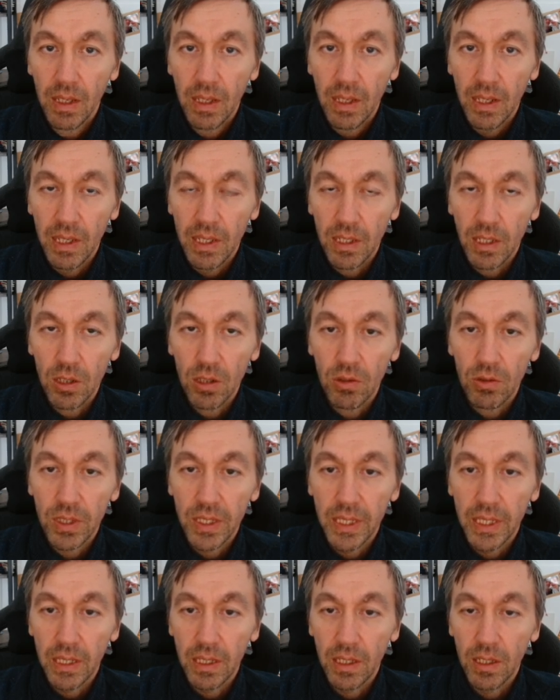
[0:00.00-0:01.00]
And it looks
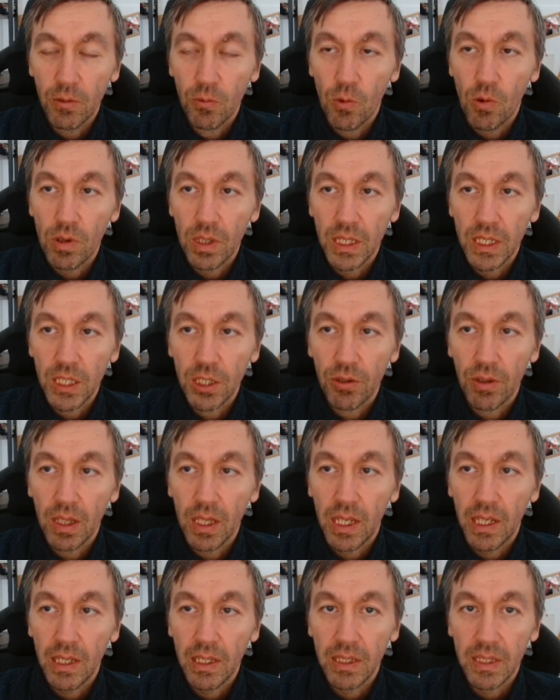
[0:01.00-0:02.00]
like you walk into the
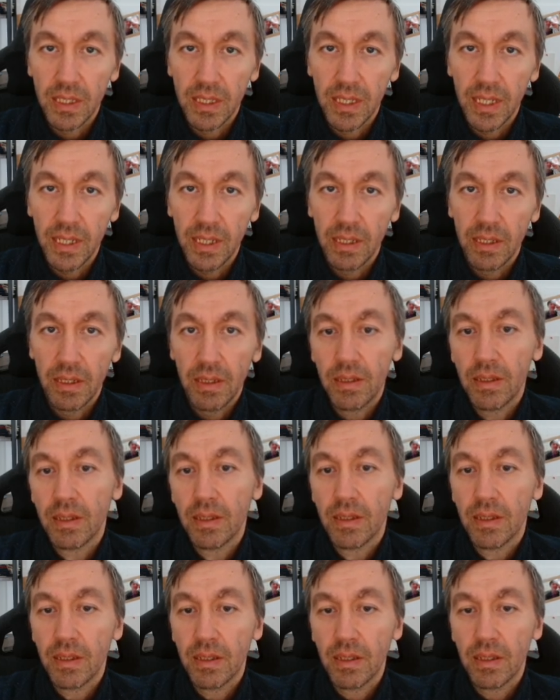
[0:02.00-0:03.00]
lines, then
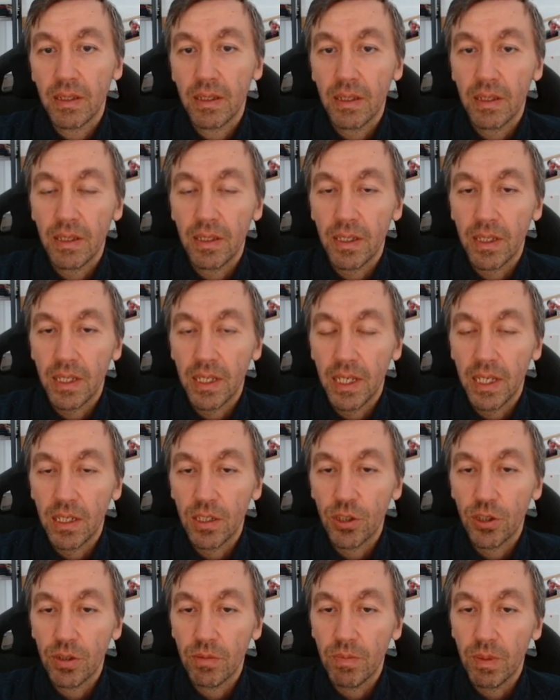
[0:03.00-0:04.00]
your king
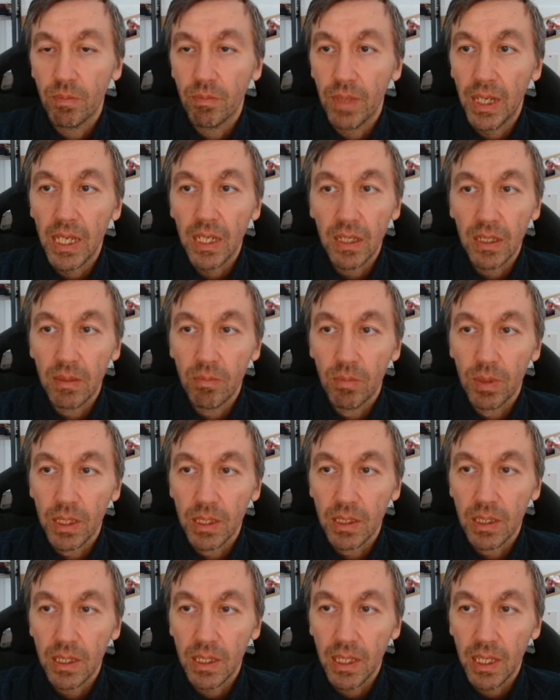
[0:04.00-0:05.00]
should be mated,
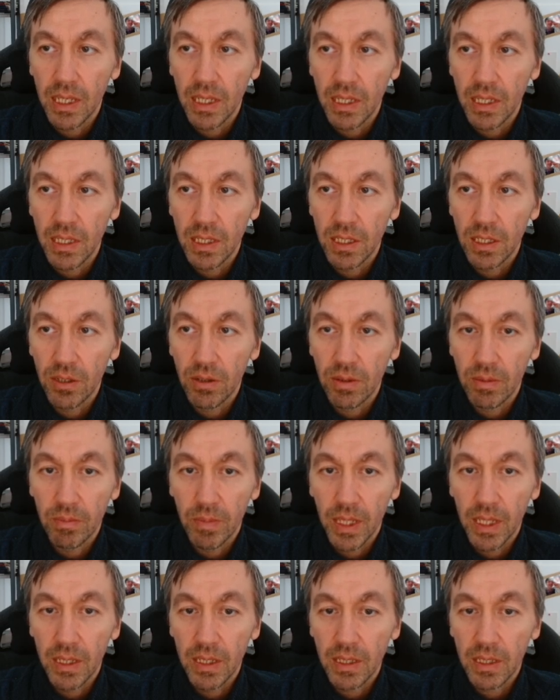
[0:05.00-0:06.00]
but the king is not
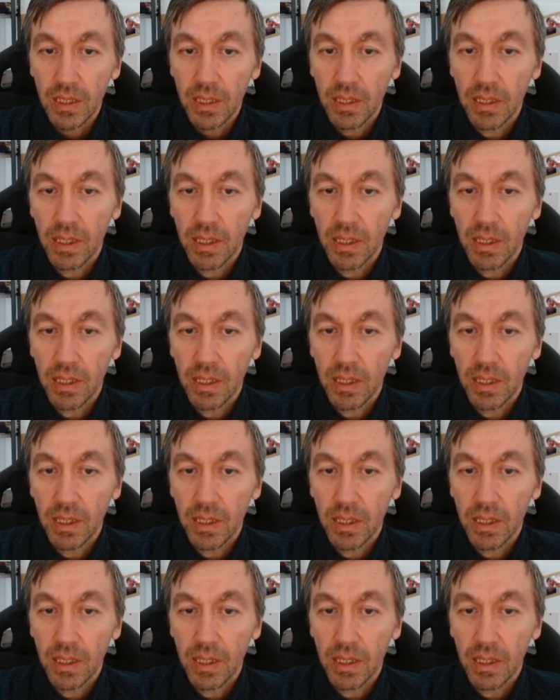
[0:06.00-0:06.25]
mated,